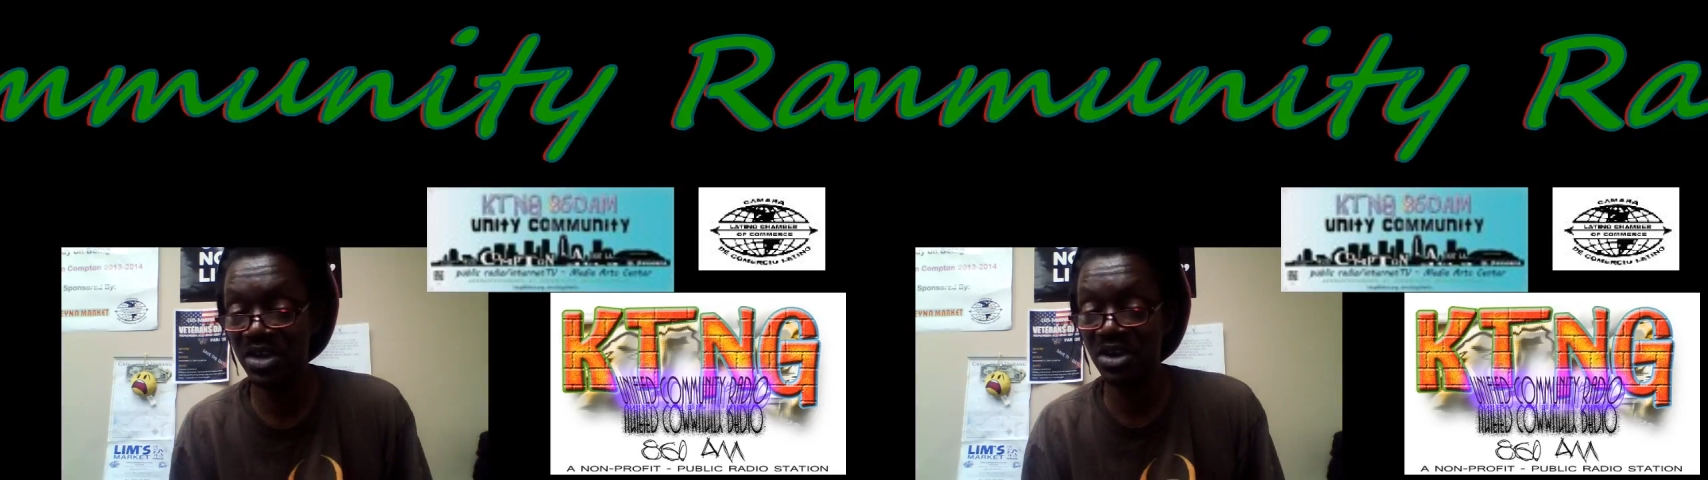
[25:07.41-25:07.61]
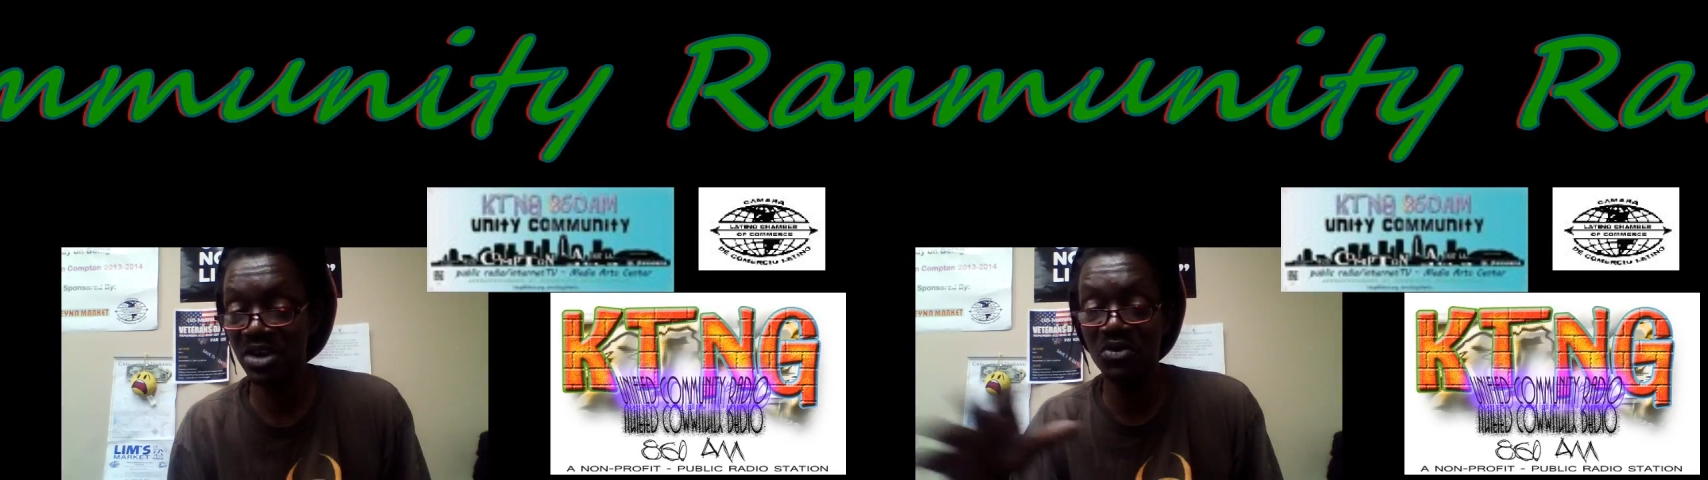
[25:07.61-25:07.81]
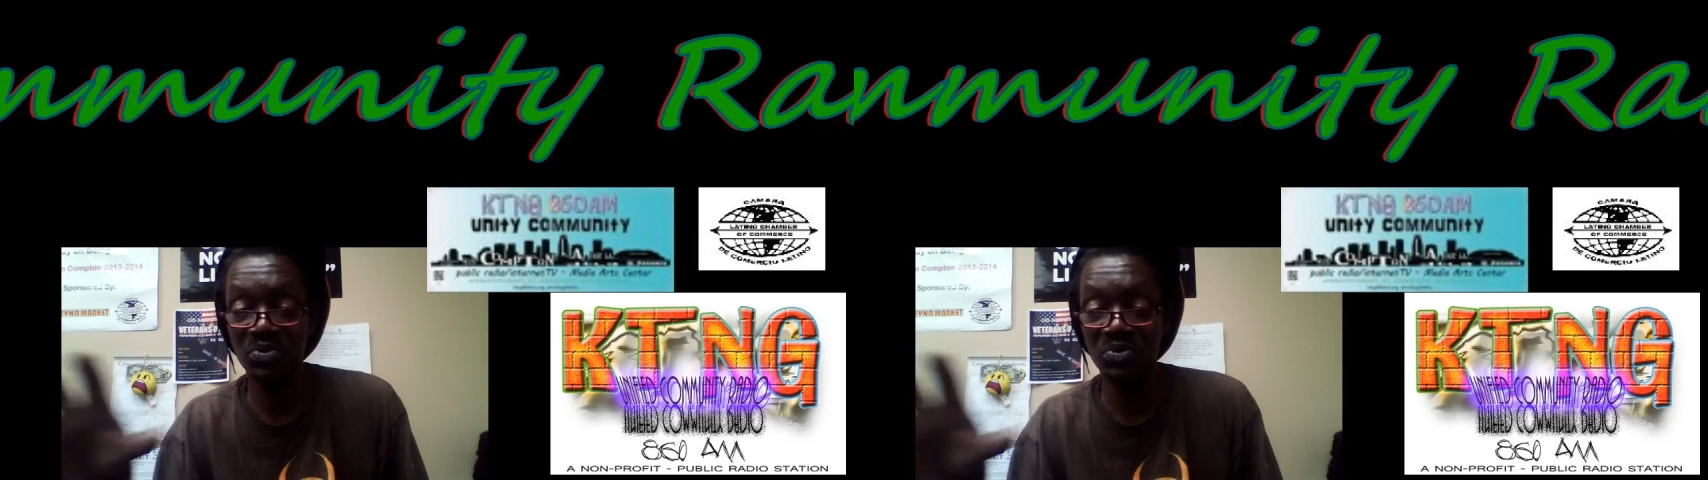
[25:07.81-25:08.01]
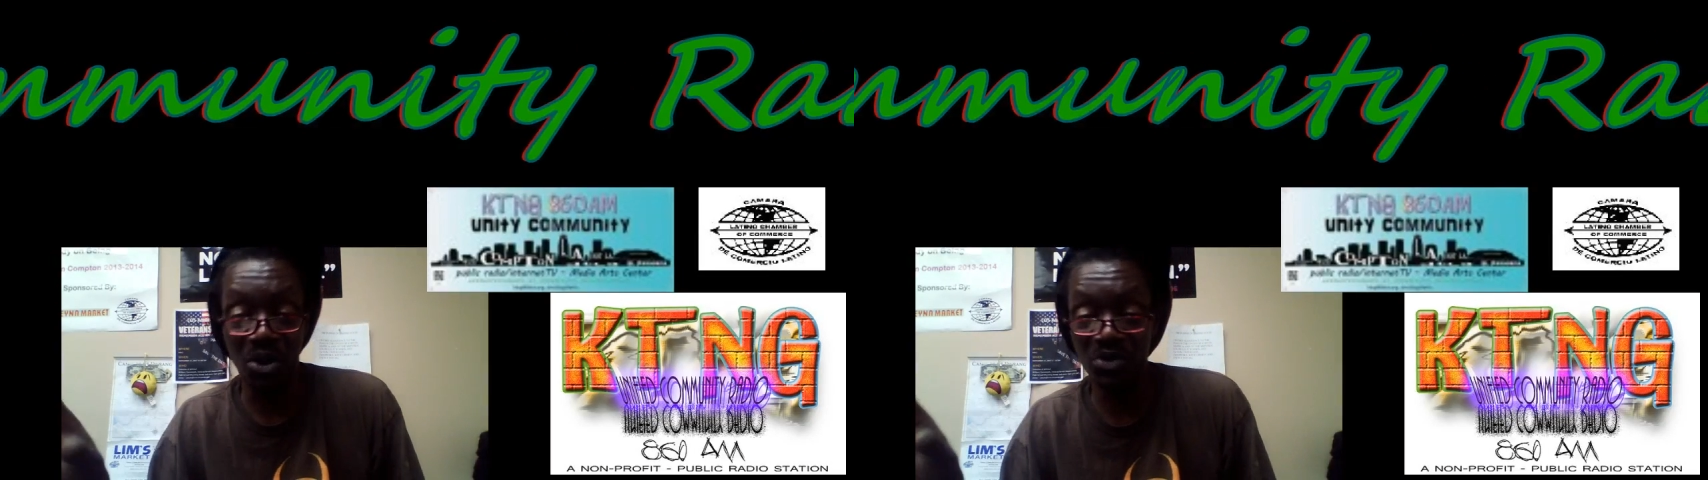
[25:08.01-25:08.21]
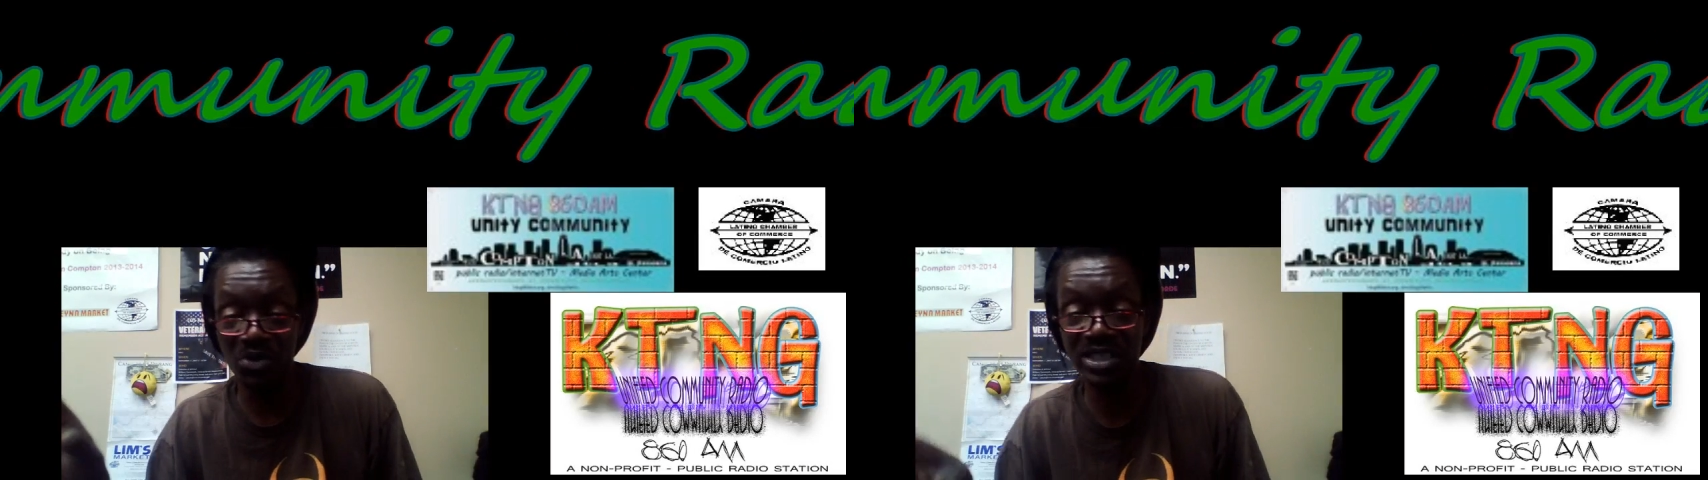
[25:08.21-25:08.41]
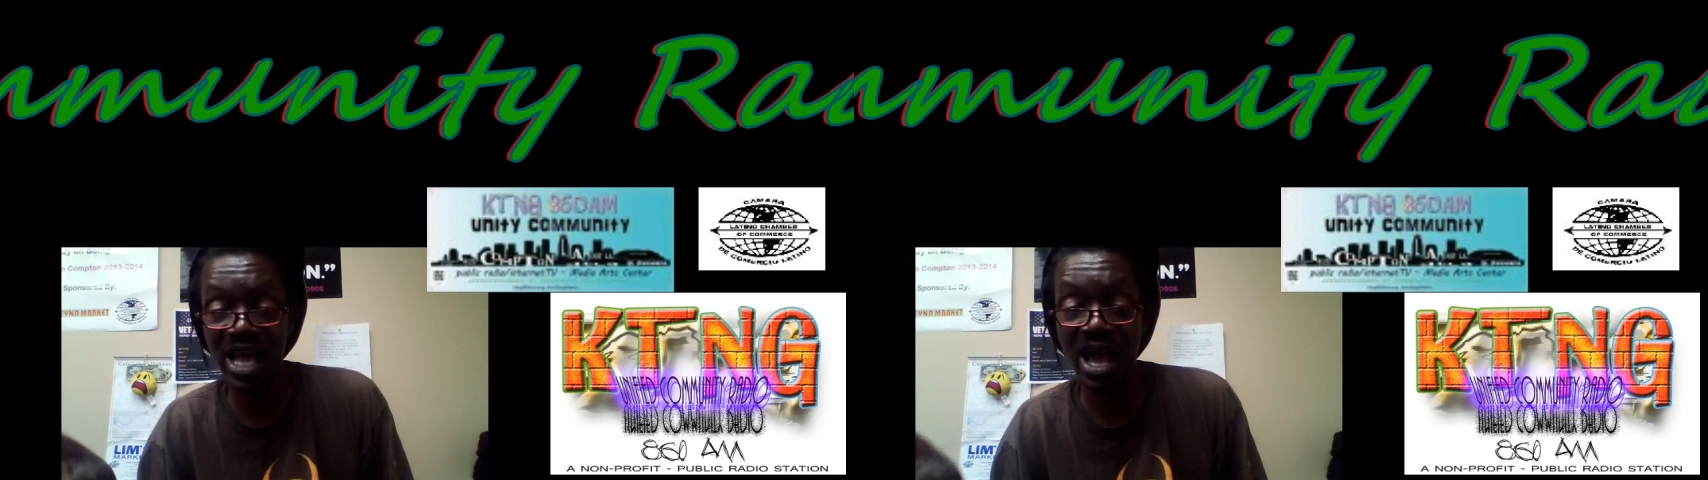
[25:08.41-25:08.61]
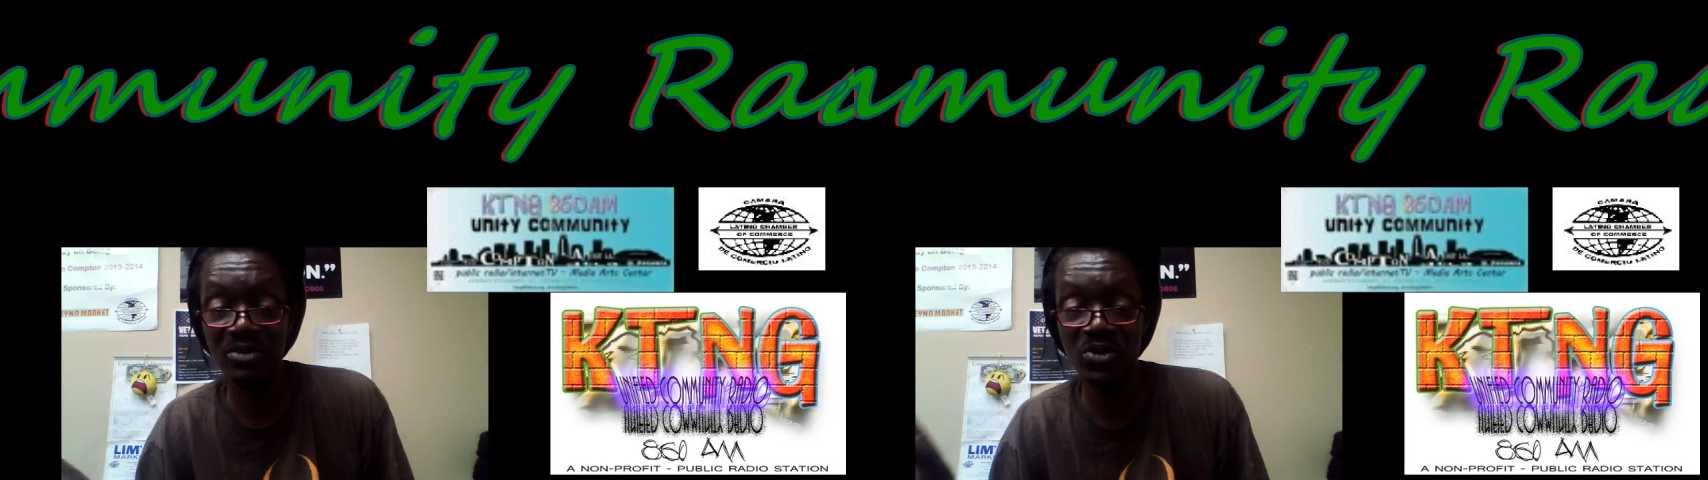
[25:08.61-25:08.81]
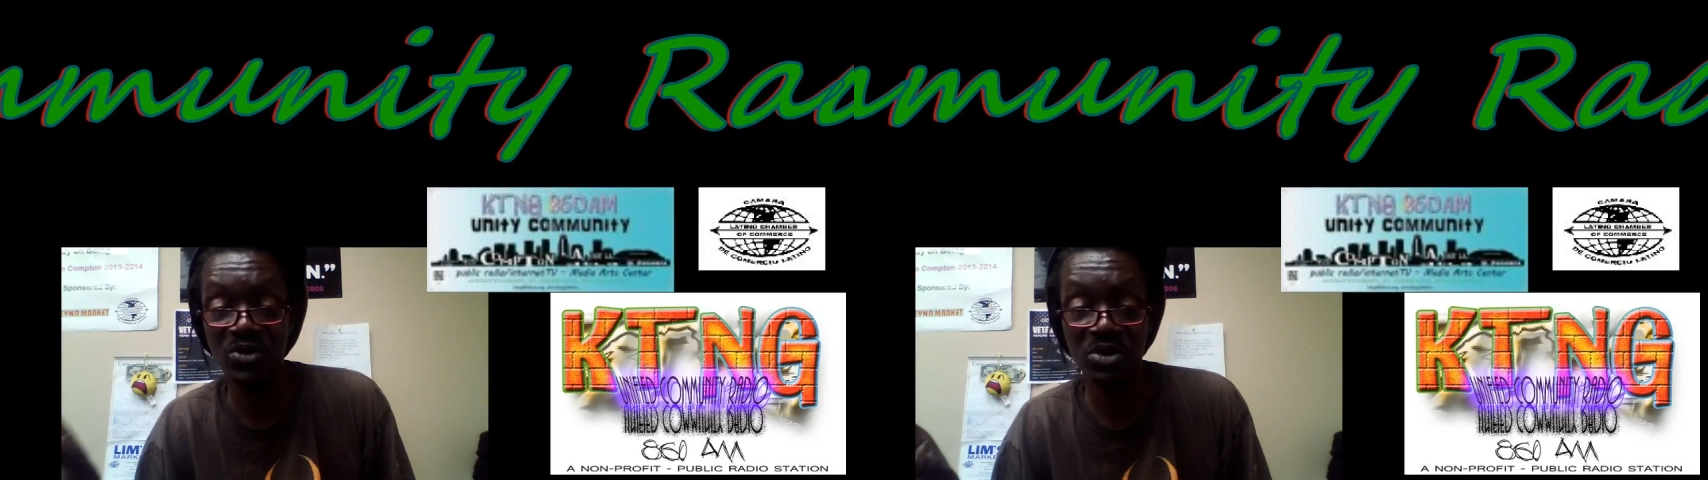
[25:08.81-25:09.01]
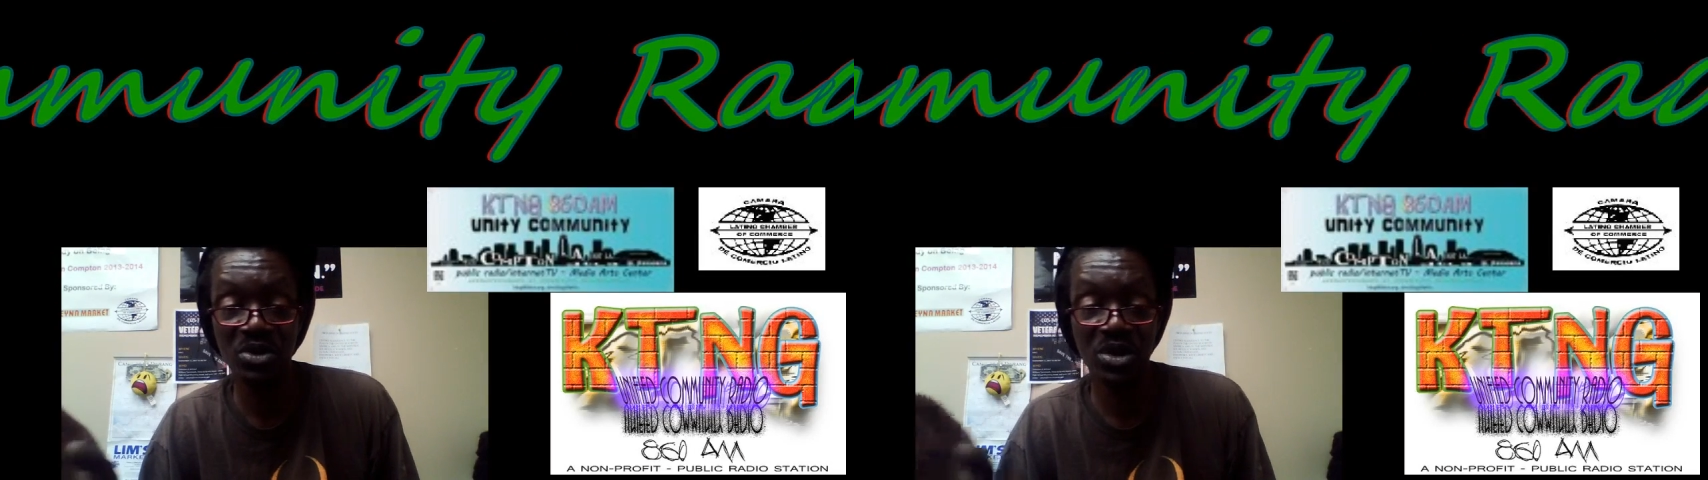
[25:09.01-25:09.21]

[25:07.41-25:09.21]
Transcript: on the side where